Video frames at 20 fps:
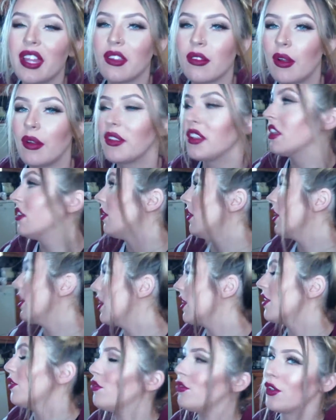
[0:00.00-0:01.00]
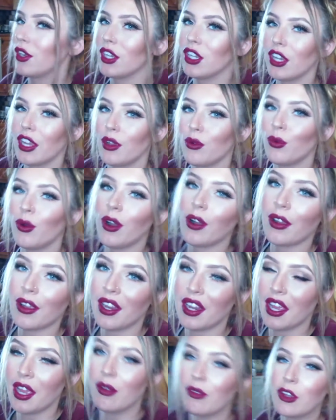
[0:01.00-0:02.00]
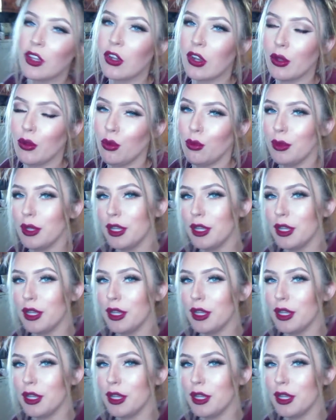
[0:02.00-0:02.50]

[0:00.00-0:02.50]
So I was looking in the fridge like what can I have to drink with